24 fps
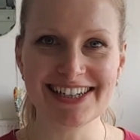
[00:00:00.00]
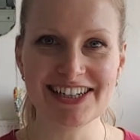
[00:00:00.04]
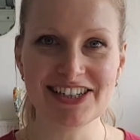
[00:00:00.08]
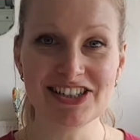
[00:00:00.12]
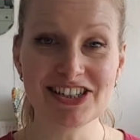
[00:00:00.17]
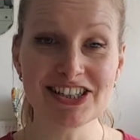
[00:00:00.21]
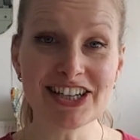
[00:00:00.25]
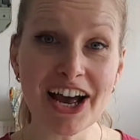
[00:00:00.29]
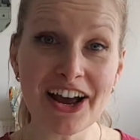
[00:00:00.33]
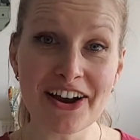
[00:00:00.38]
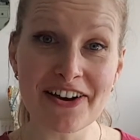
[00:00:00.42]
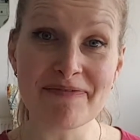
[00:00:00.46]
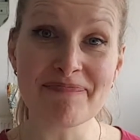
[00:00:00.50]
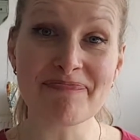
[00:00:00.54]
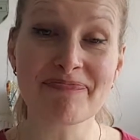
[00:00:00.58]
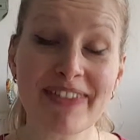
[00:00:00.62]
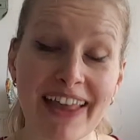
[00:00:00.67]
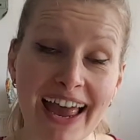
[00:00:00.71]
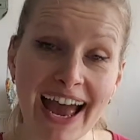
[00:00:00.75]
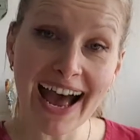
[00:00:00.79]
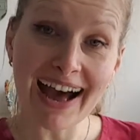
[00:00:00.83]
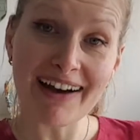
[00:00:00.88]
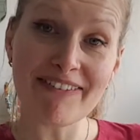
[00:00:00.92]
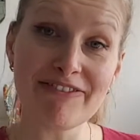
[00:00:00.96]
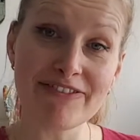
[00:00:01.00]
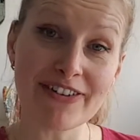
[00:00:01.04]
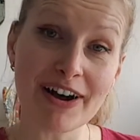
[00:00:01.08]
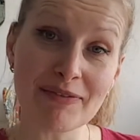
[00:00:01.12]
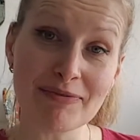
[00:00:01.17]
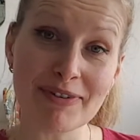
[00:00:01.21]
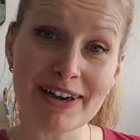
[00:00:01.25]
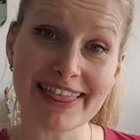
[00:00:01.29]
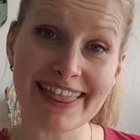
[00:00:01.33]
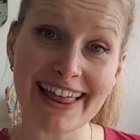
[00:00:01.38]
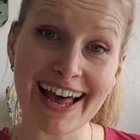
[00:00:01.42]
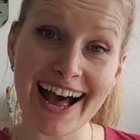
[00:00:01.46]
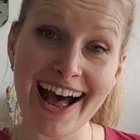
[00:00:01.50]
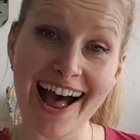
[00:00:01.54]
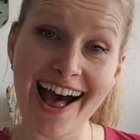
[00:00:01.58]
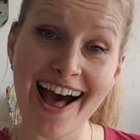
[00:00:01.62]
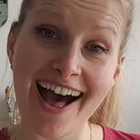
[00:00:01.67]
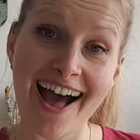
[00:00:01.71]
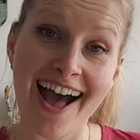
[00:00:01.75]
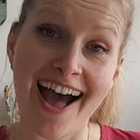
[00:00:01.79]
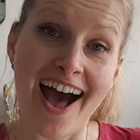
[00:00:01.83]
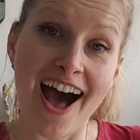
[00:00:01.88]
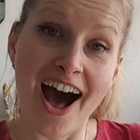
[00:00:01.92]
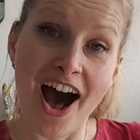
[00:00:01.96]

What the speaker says: So have fun with that.